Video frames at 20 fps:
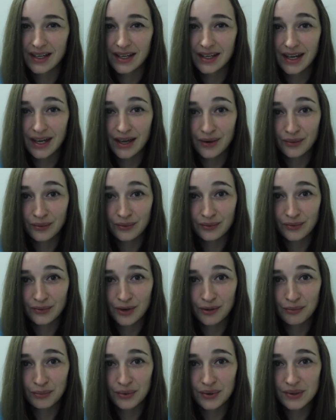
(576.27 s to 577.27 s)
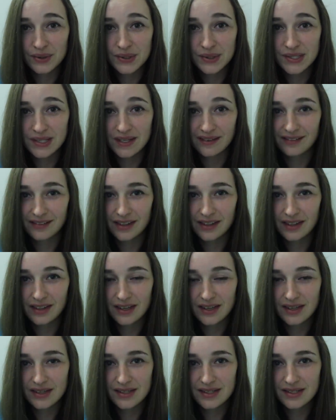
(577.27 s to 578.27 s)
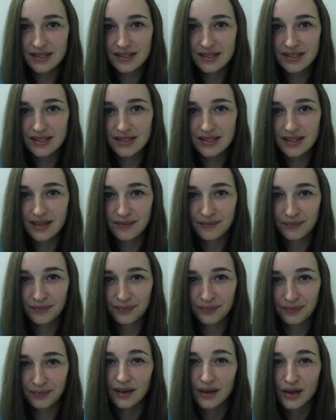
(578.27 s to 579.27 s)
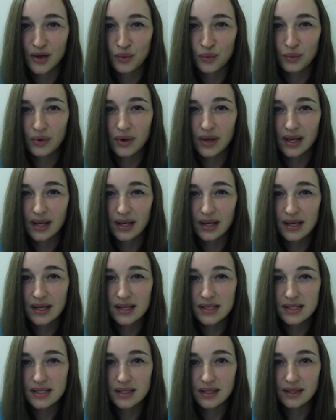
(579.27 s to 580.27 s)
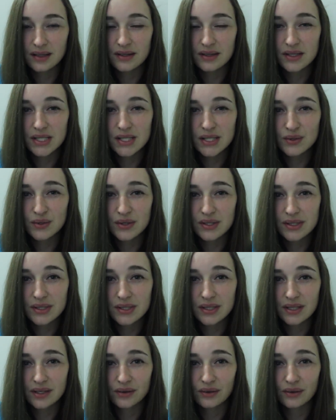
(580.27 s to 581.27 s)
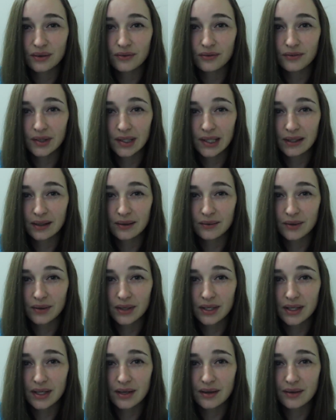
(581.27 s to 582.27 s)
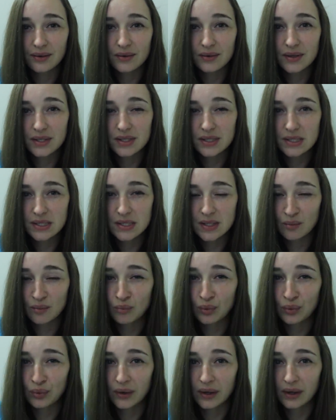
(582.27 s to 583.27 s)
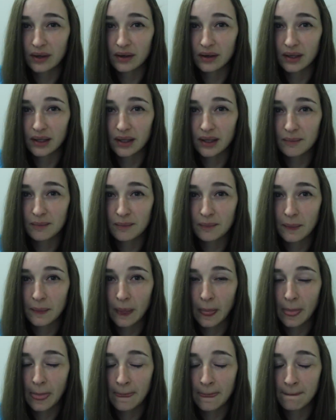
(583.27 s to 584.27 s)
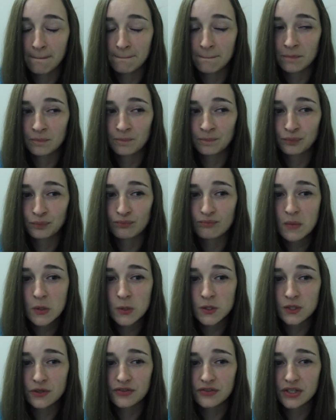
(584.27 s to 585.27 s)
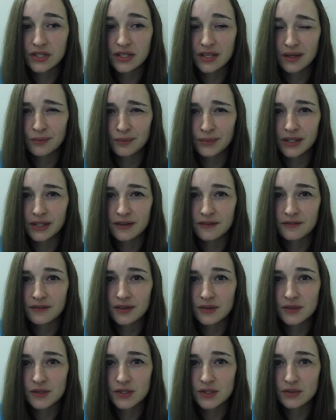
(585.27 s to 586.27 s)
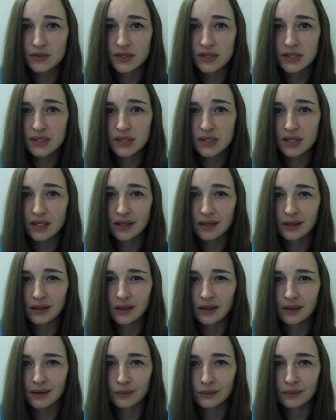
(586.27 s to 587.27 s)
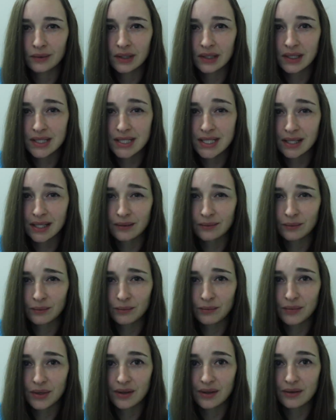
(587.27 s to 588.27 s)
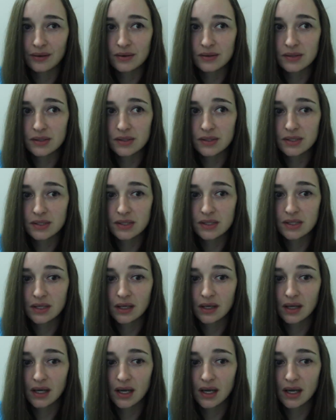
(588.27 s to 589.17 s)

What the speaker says: Now, number seven is, realize that the stress that you're feeling right now is temporarily. Most of the time when I feel stressed, I can get really down because